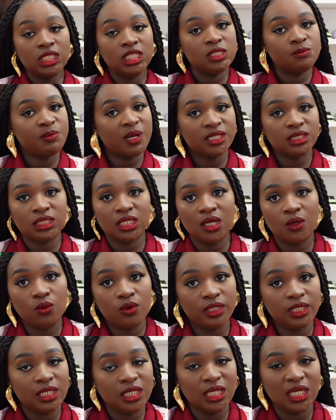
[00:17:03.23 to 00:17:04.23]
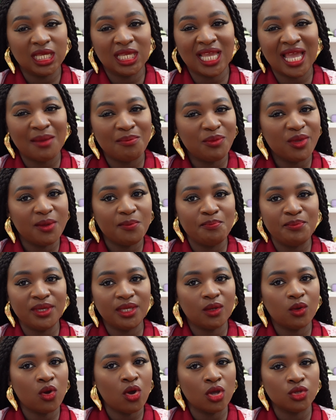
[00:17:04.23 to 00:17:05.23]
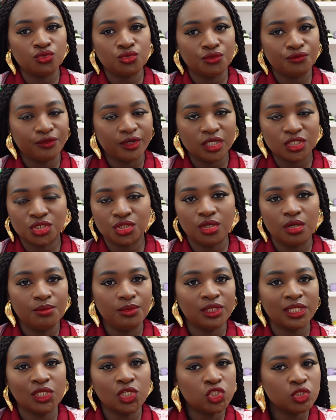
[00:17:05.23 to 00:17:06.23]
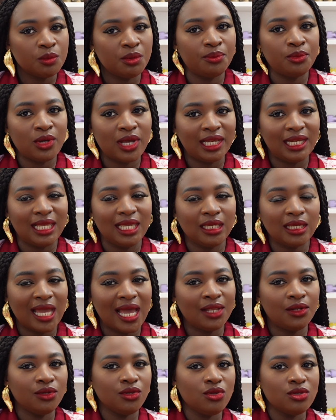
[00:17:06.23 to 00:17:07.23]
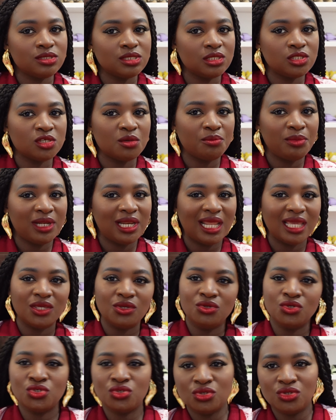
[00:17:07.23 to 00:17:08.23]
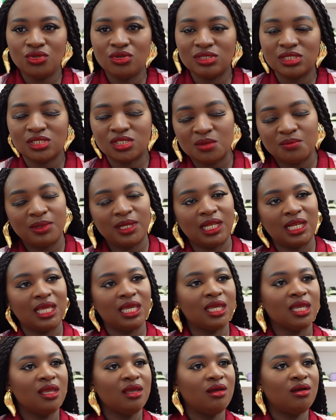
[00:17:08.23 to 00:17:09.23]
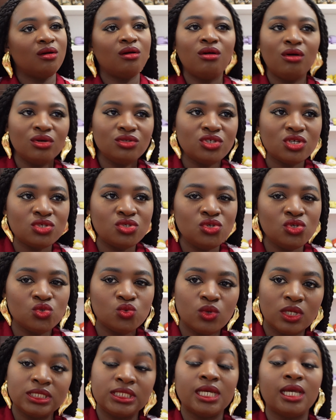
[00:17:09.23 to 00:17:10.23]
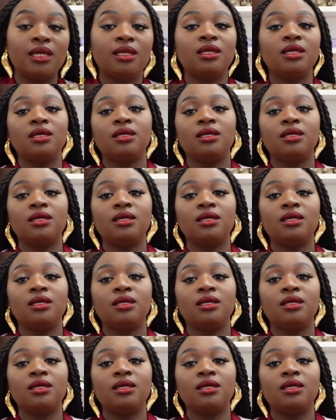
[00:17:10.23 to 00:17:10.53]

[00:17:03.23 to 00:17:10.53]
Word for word: this particular one can be a bit controversial because i know some people are like i don't use it some people are like you shouldn't use it some people are like oh just use water